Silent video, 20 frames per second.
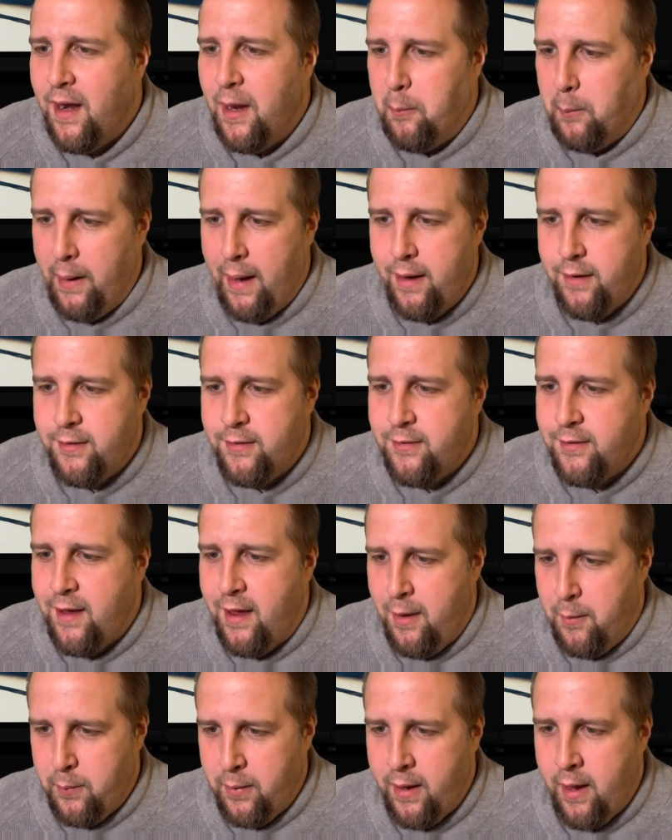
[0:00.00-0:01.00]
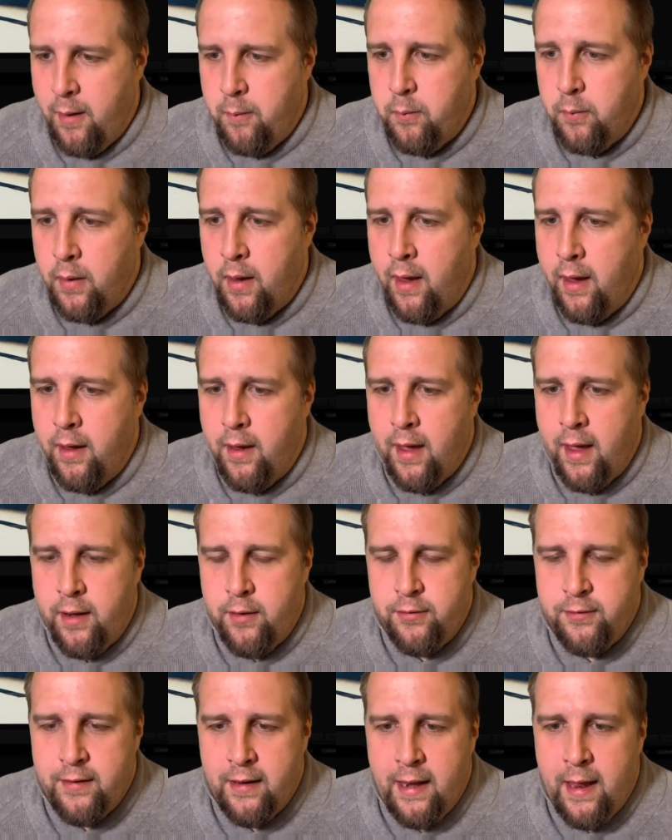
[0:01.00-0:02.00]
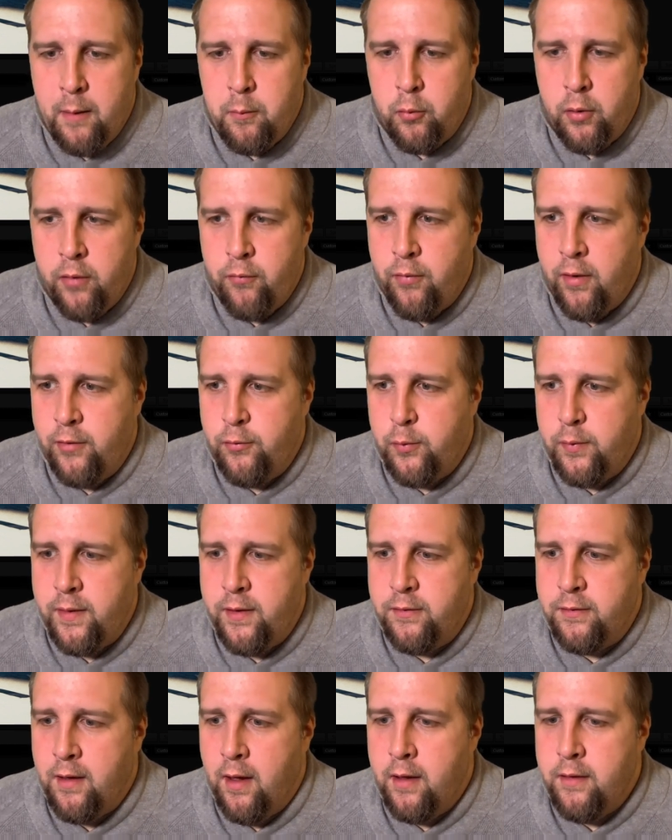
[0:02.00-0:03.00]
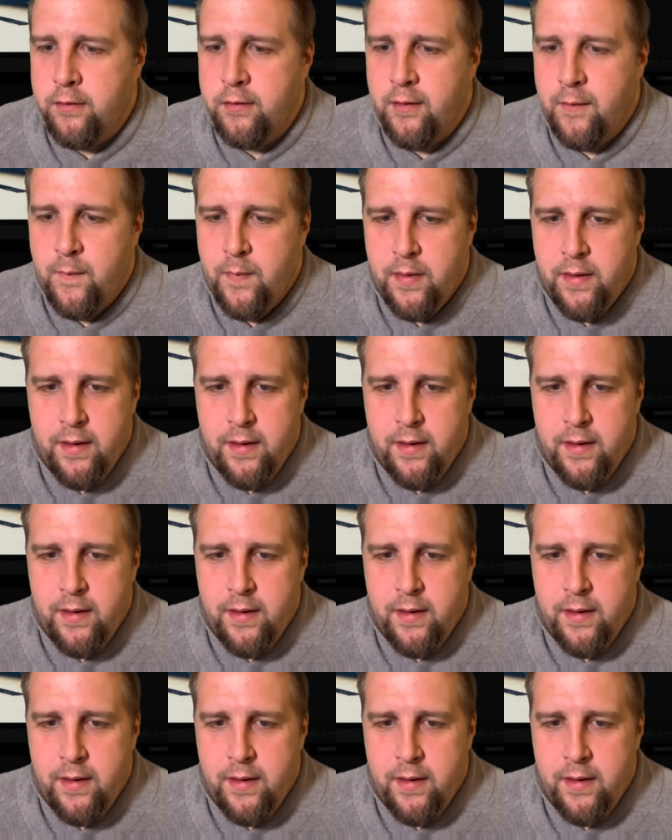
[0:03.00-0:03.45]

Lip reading: I'm glad to say I became and still am great friends with these guys.